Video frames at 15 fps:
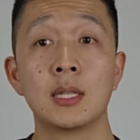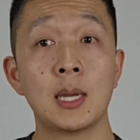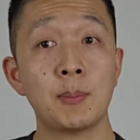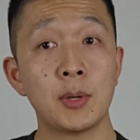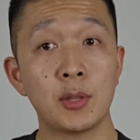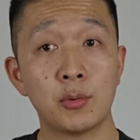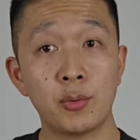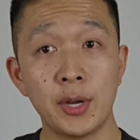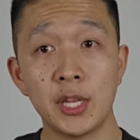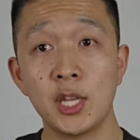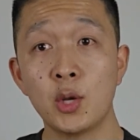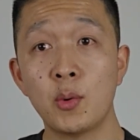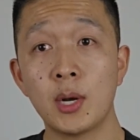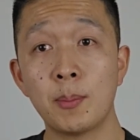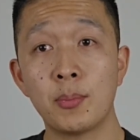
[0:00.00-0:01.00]
Number 3,
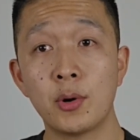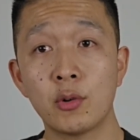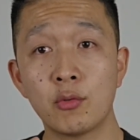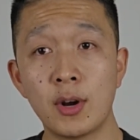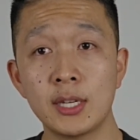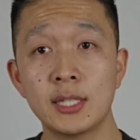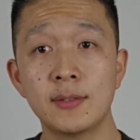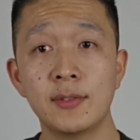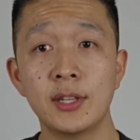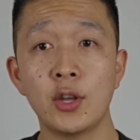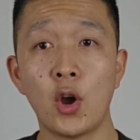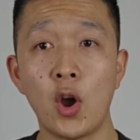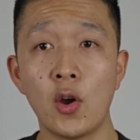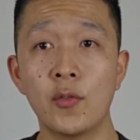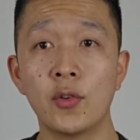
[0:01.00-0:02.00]
you want to
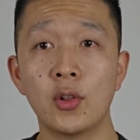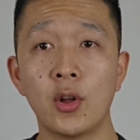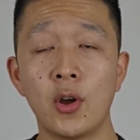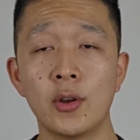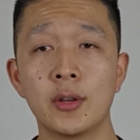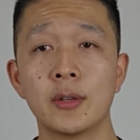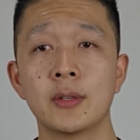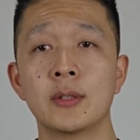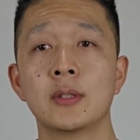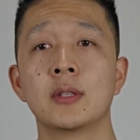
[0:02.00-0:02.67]
progressively overload.